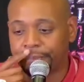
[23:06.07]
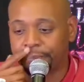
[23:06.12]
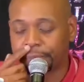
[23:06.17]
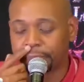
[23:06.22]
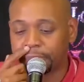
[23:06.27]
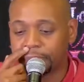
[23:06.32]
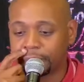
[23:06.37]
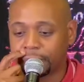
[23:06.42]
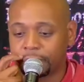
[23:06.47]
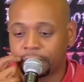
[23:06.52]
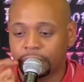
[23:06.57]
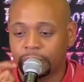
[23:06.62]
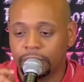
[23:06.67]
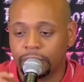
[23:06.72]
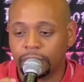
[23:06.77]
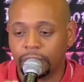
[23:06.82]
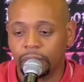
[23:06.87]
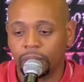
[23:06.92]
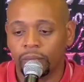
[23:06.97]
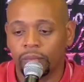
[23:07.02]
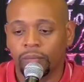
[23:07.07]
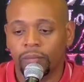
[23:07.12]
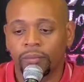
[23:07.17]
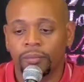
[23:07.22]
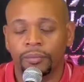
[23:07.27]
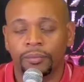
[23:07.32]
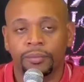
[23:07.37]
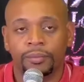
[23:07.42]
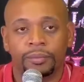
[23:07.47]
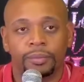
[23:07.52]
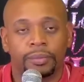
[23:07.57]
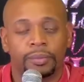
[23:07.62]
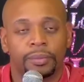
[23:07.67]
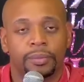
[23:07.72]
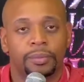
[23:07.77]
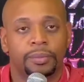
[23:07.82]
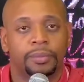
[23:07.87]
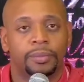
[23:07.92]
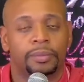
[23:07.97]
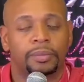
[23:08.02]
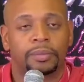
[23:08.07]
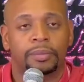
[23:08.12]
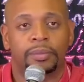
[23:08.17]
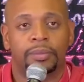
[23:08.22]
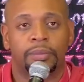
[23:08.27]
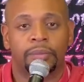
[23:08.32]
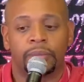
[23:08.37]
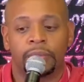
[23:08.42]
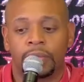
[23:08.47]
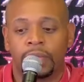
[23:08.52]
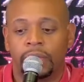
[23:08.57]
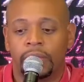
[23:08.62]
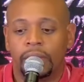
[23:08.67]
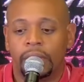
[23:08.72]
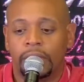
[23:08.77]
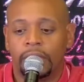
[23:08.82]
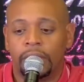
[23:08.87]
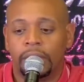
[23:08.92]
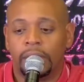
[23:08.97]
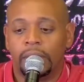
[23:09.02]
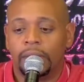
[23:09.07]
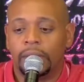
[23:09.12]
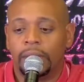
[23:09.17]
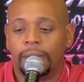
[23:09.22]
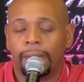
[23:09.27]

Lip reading: (no one is talking)